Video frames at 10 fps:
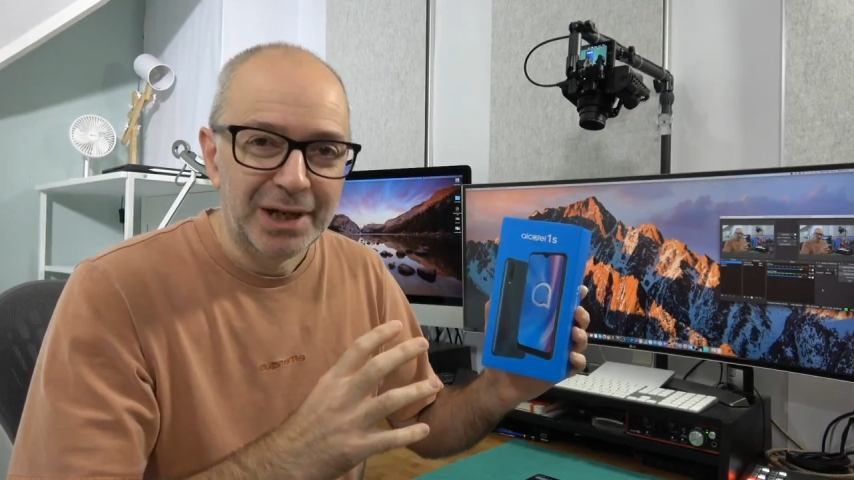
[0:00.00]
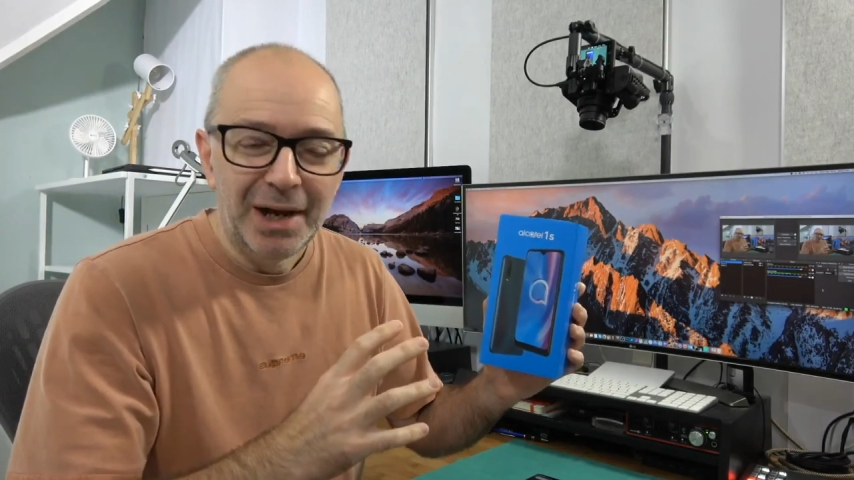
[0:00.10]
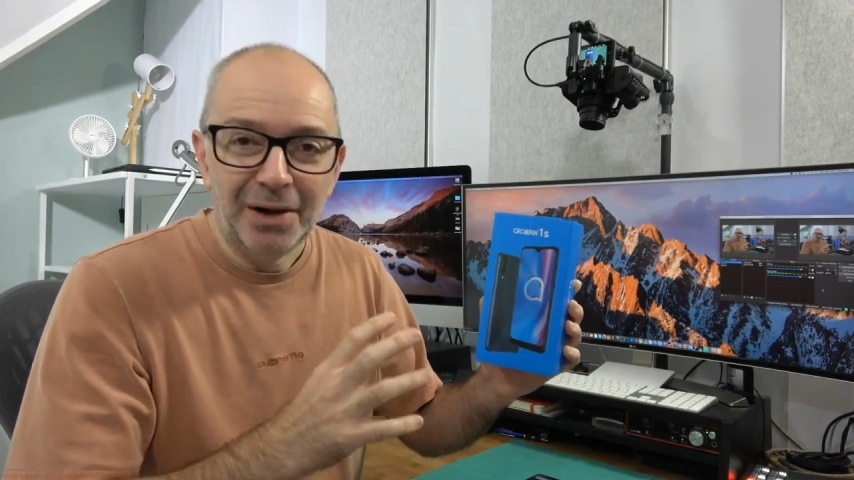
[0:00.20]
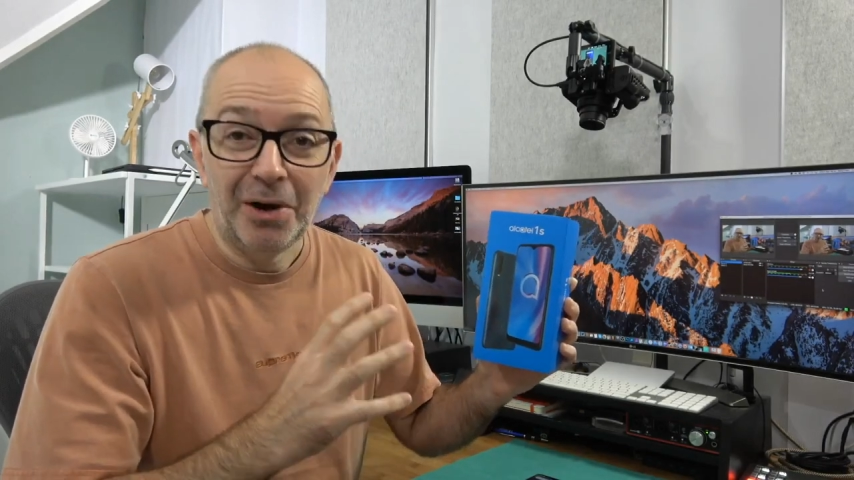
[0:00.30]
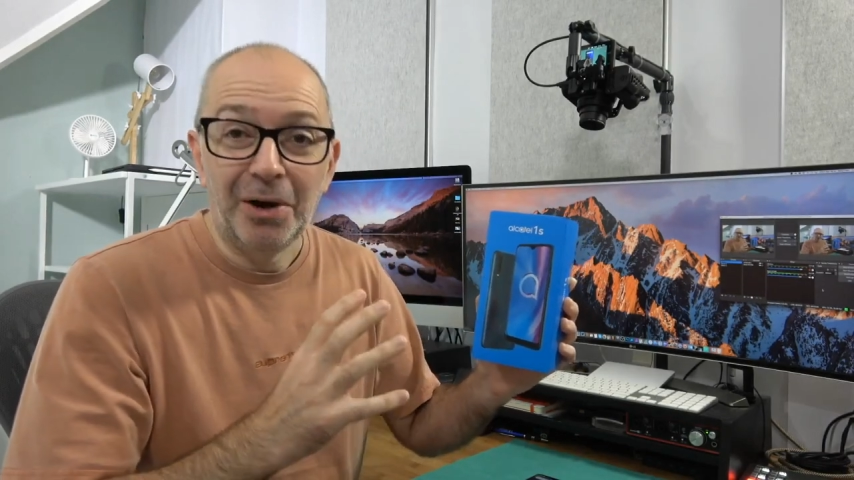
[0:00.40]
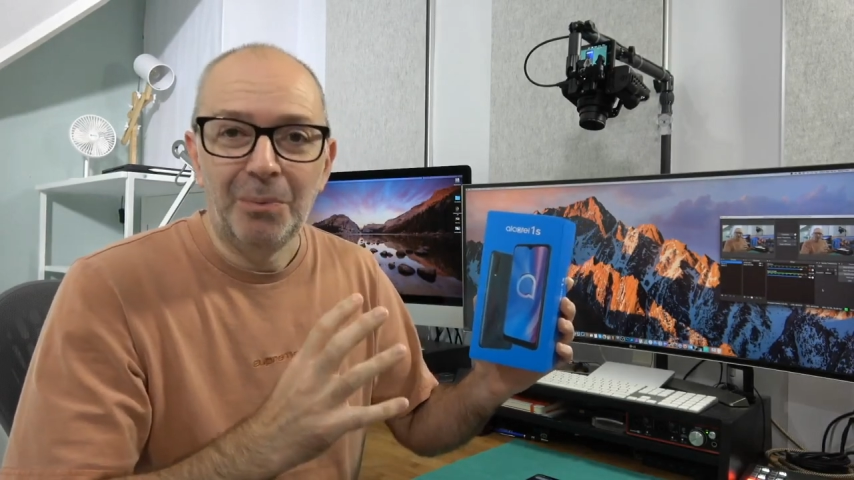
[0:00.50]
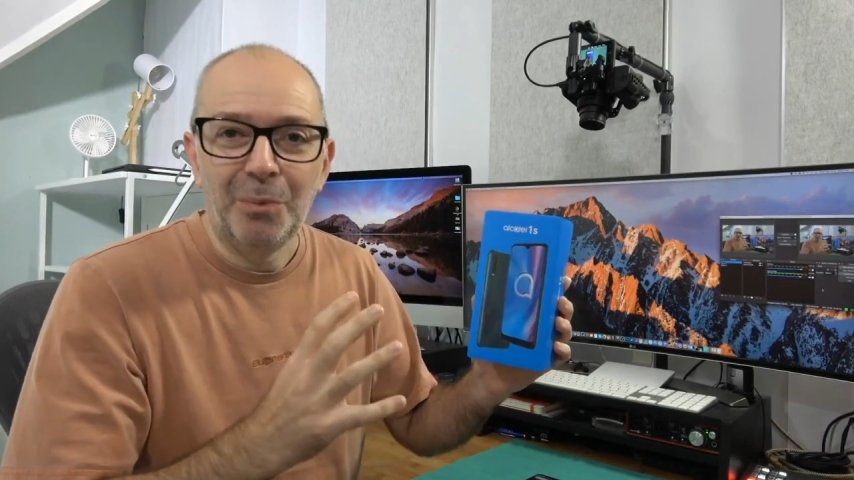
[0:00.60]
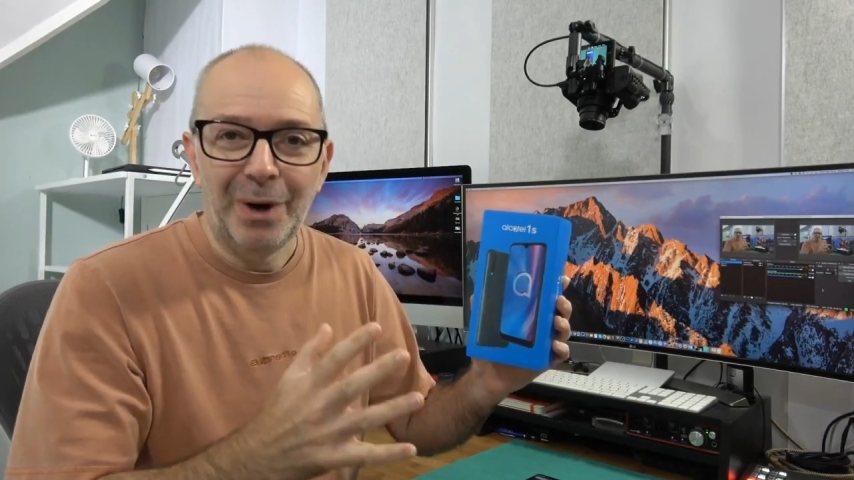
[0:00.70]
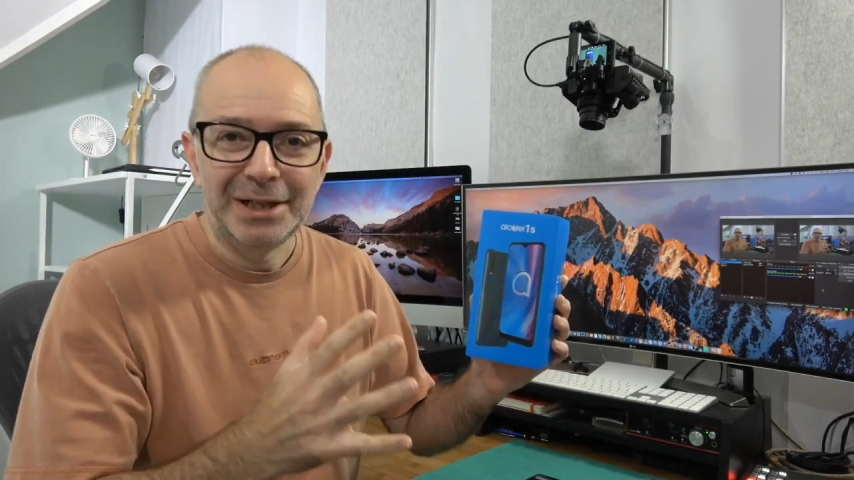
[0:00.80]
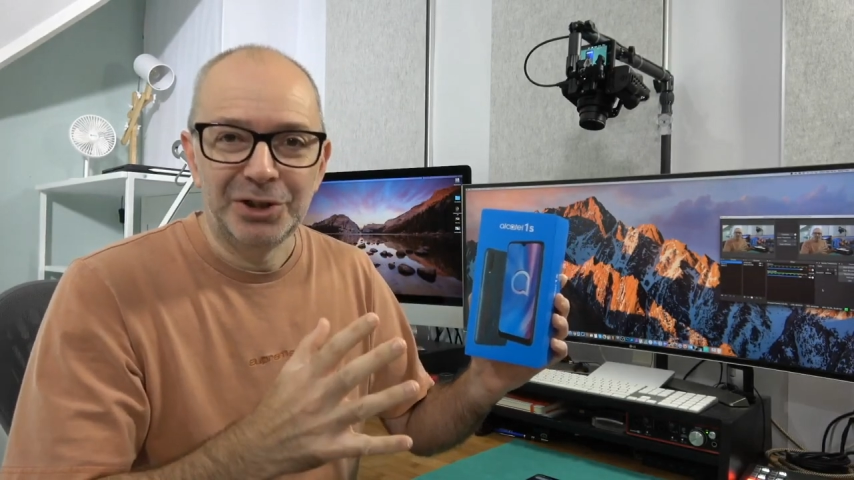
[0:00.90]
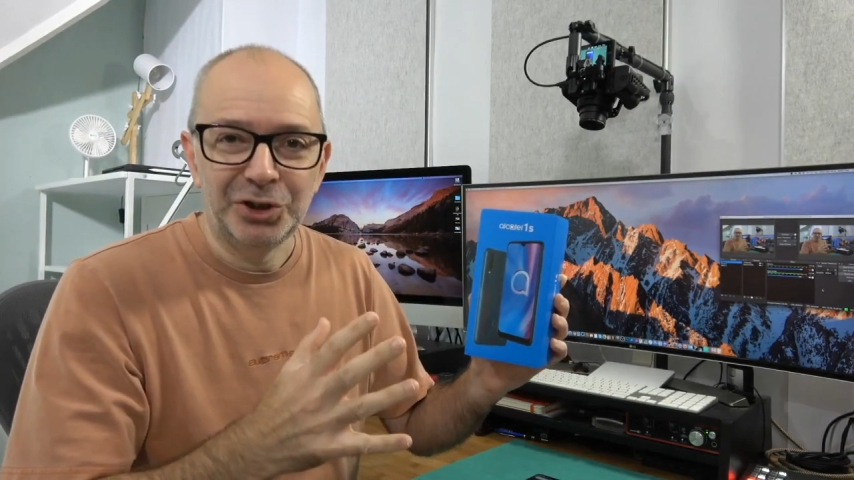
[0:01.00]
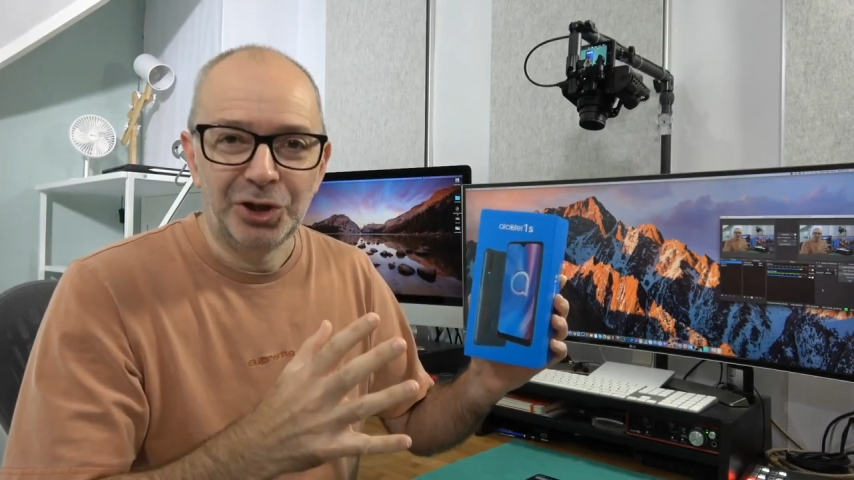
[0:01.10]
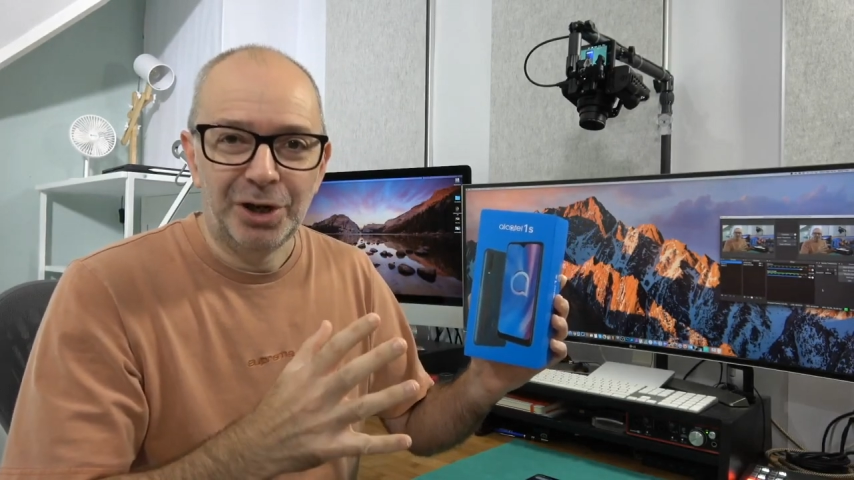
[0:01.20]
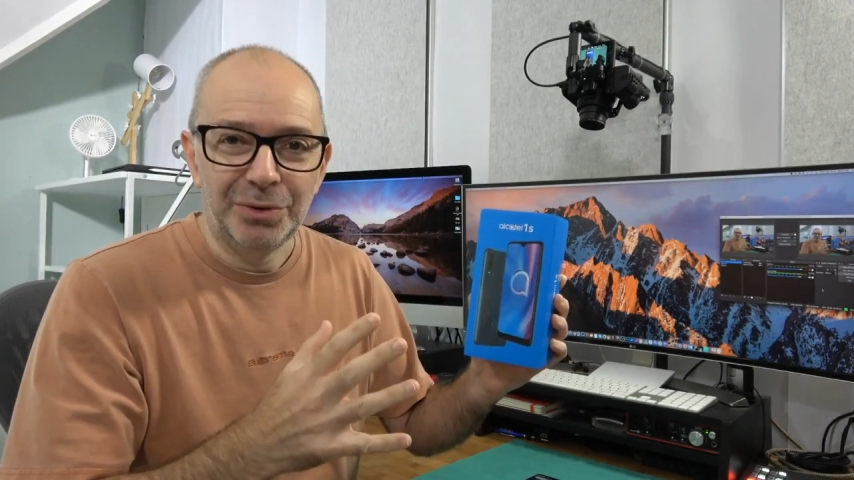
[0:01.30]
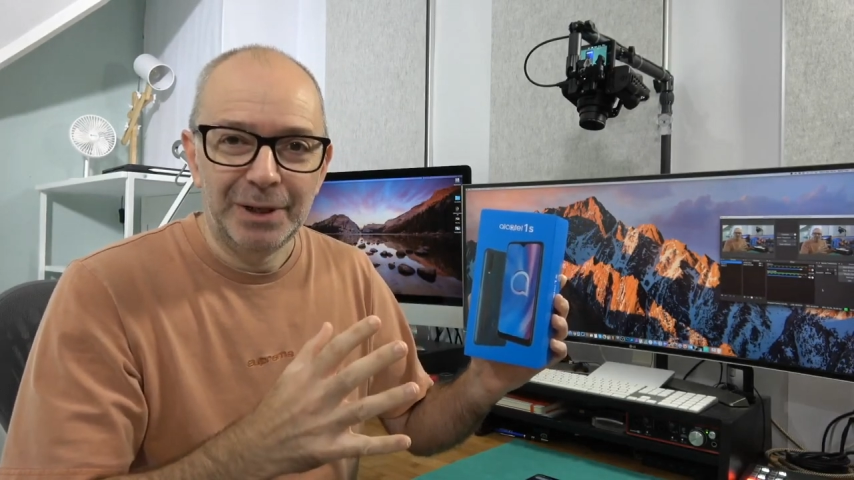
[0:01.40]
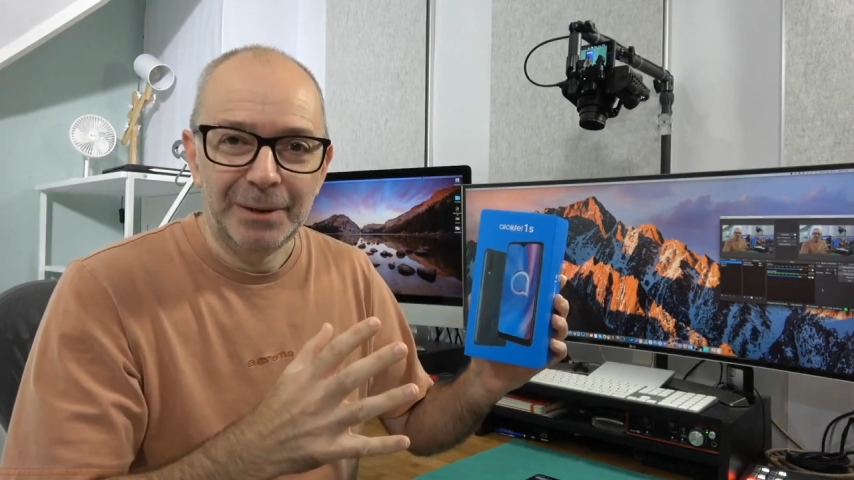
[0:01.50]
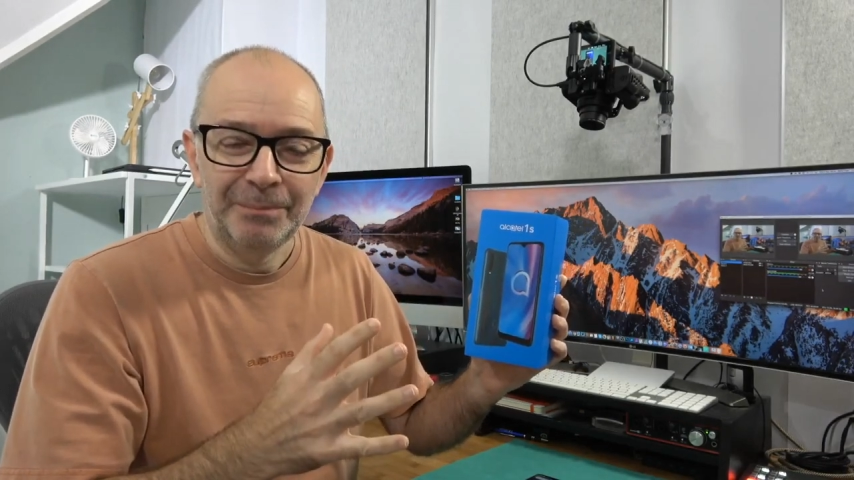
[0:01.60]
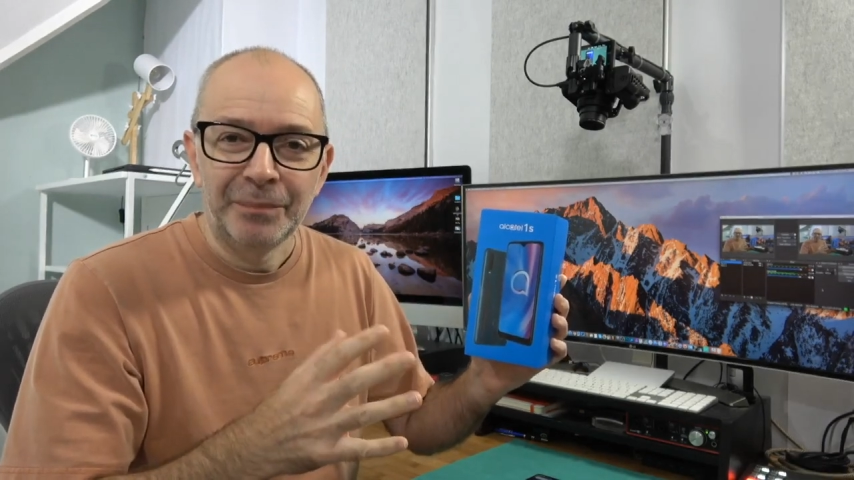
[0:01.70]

I can't wait to show you it.